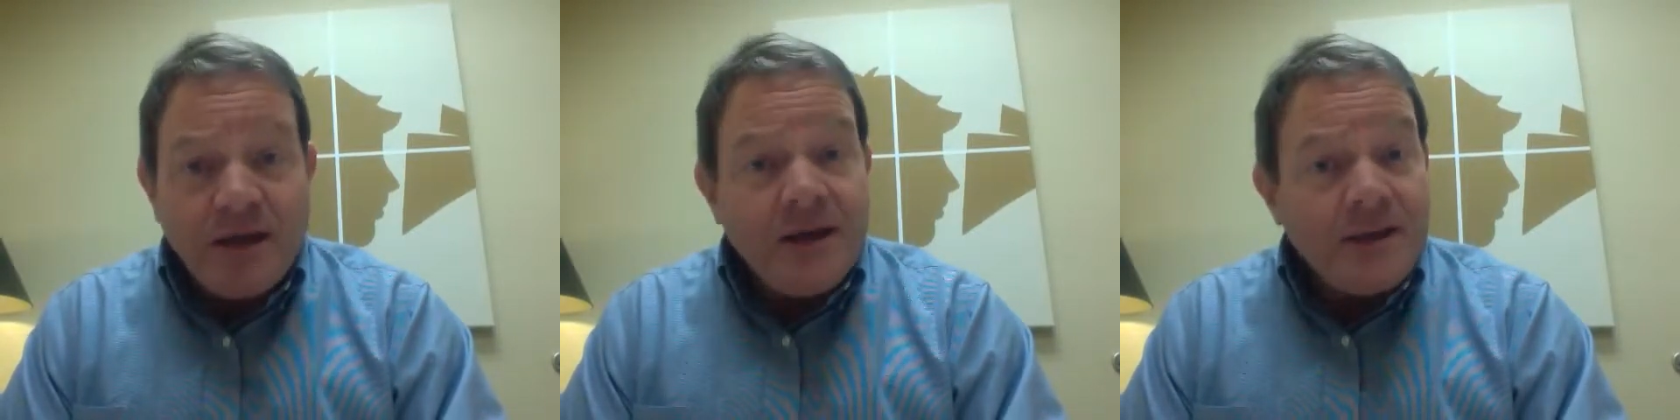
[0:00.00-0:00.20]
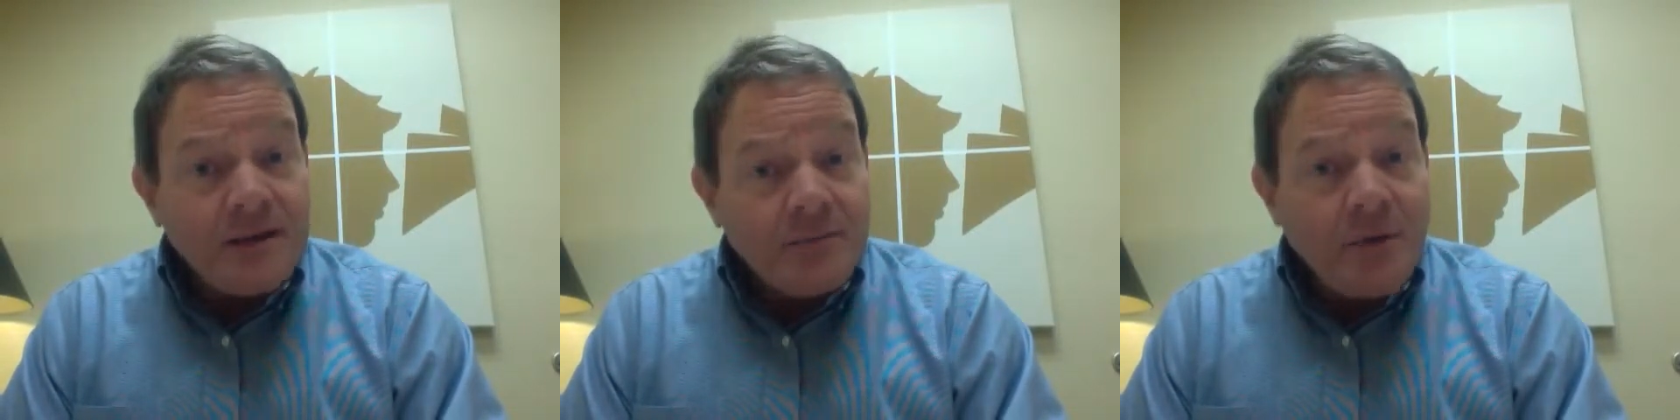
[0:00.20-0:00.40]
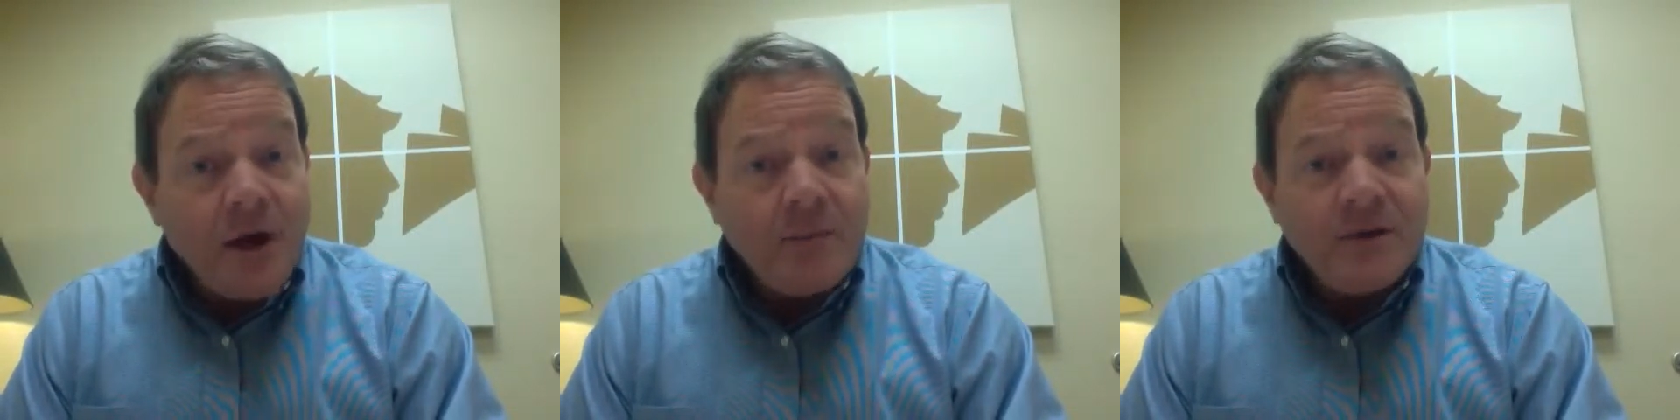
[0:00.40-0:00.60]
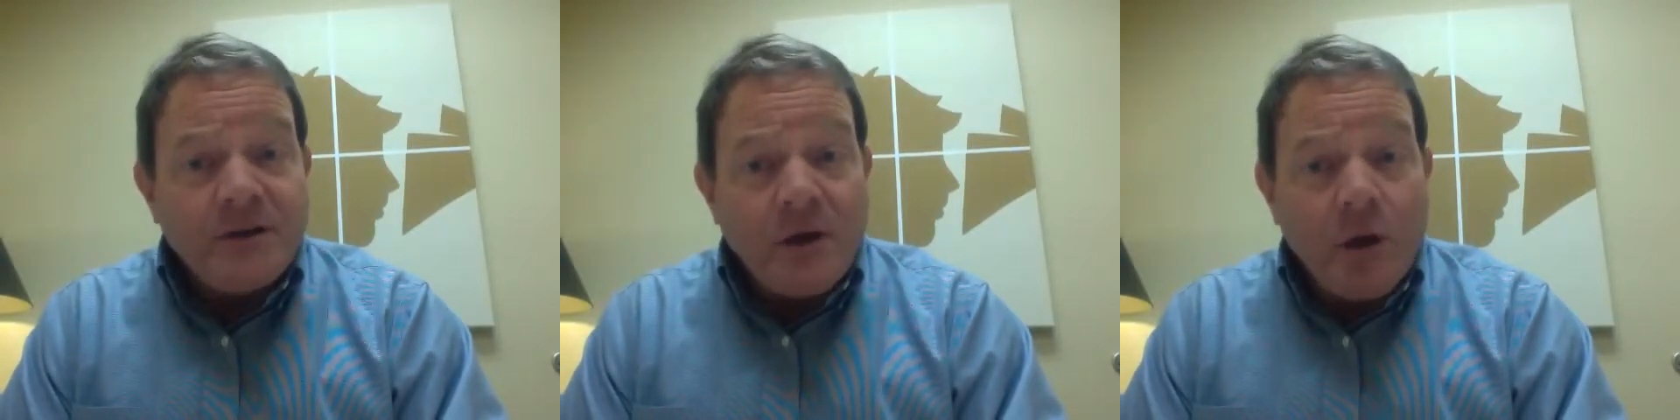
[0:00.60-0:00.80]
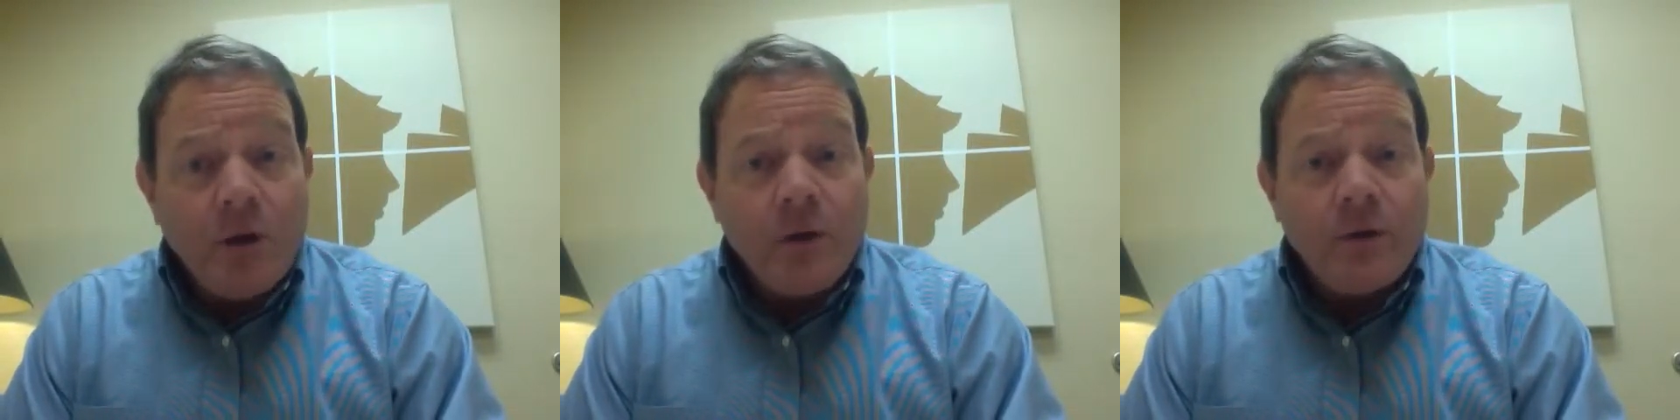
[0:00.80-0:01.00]
The mom had
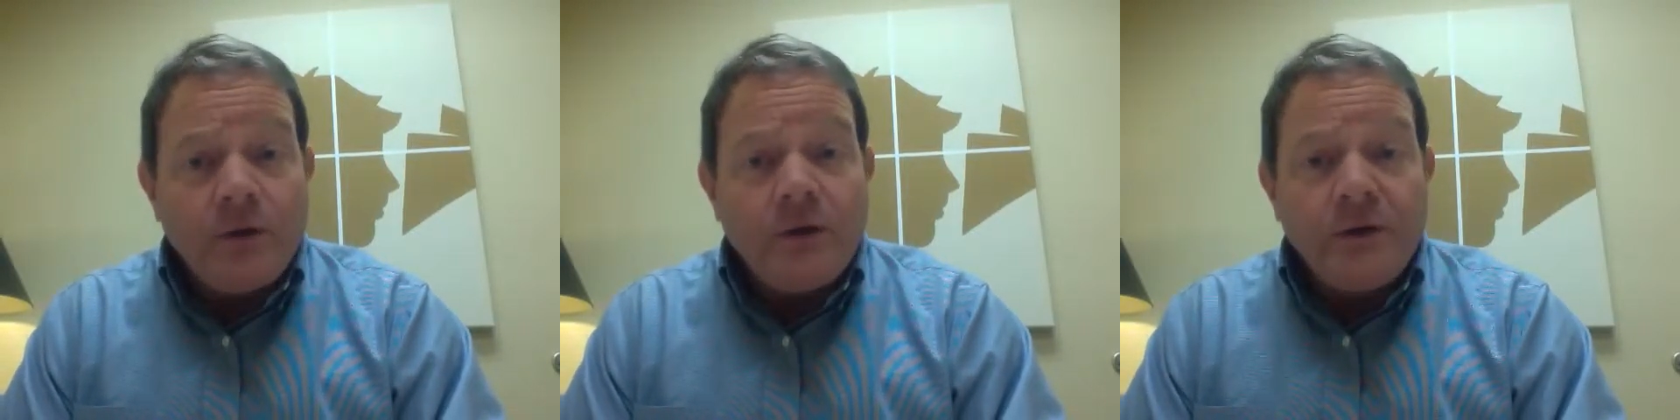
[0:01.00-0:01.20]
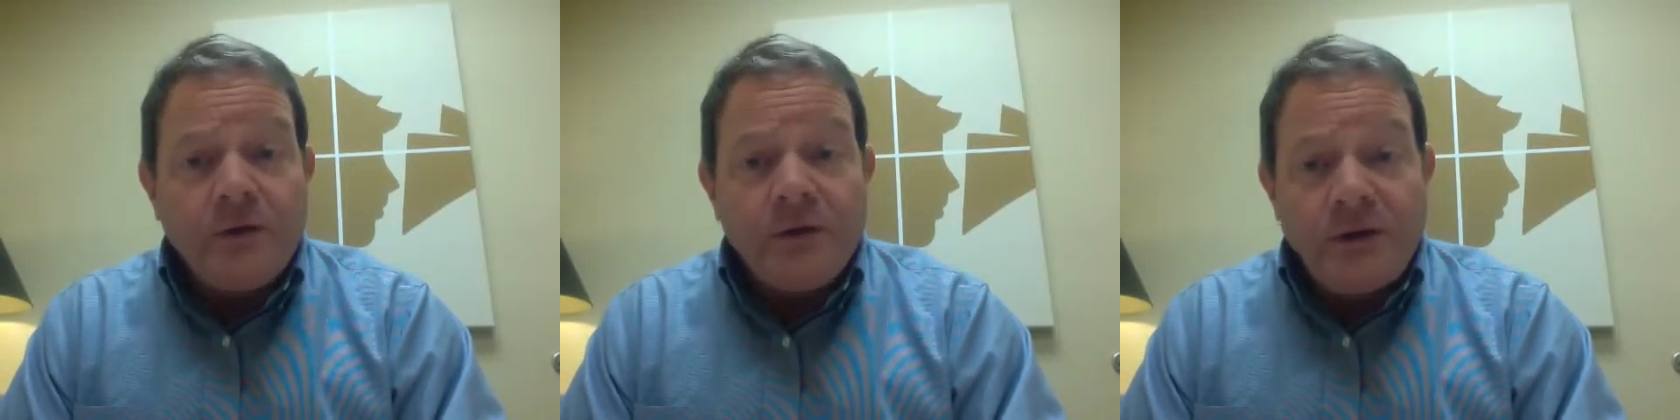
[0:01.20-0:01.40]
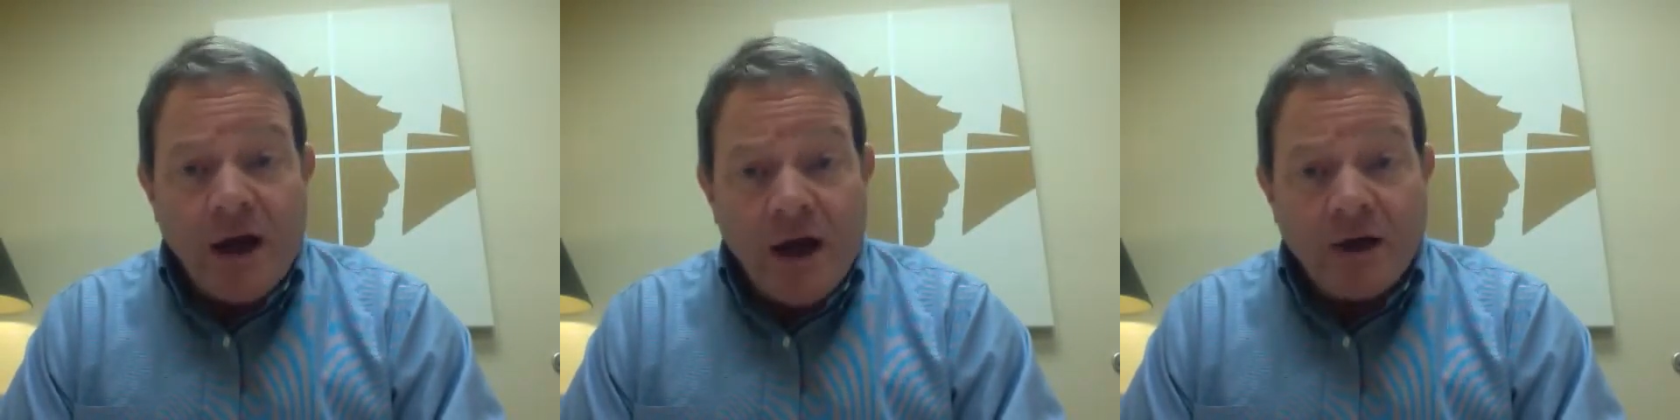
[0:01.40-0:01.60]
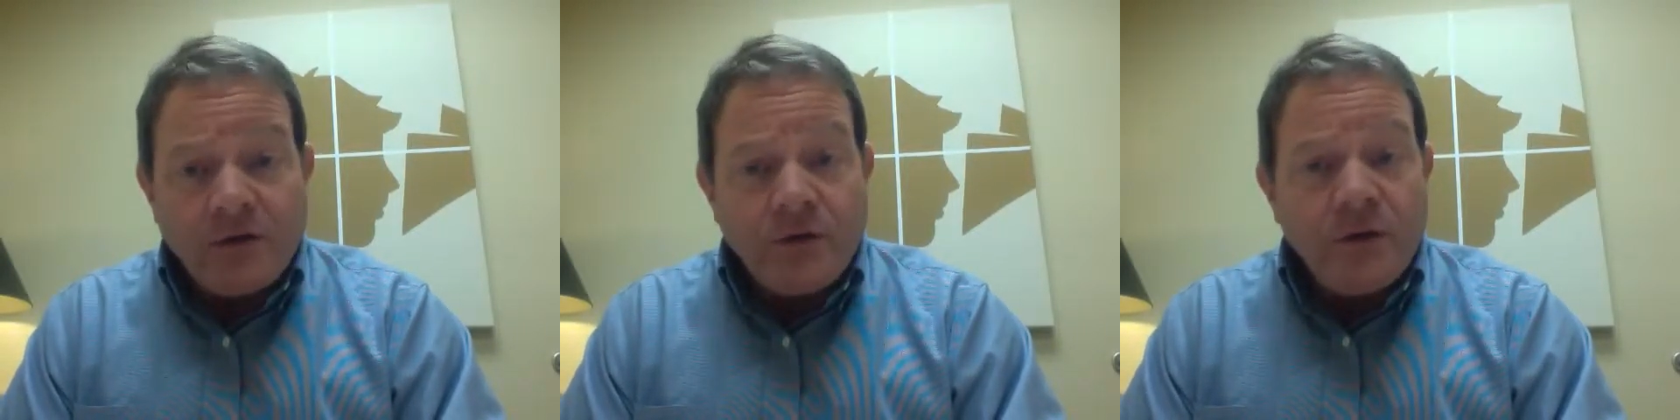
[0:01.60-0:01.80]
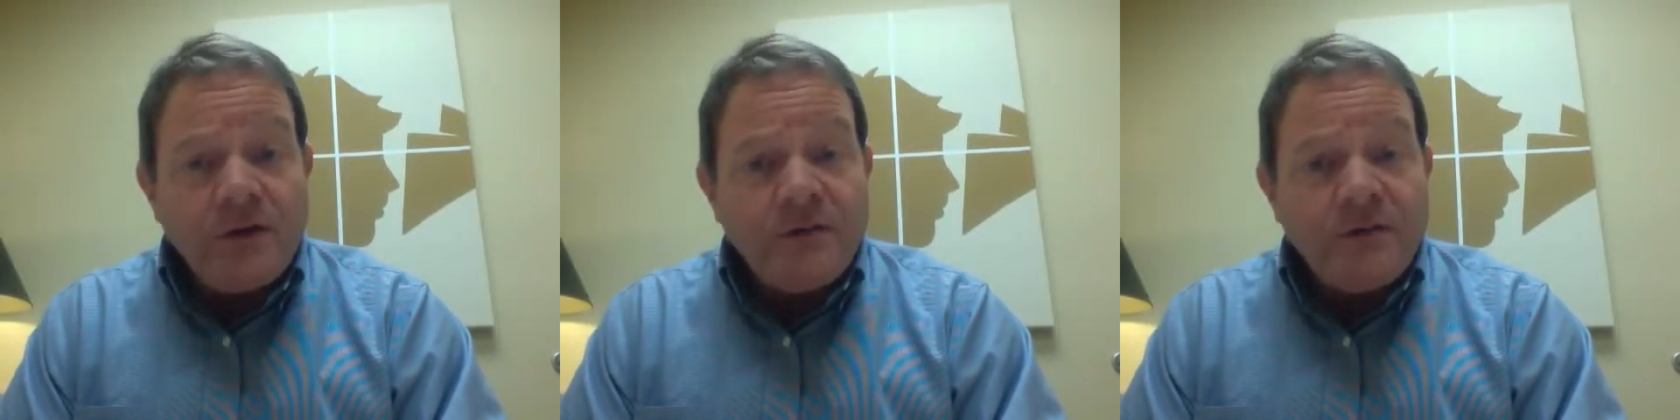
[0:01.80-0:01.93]
called the doctor,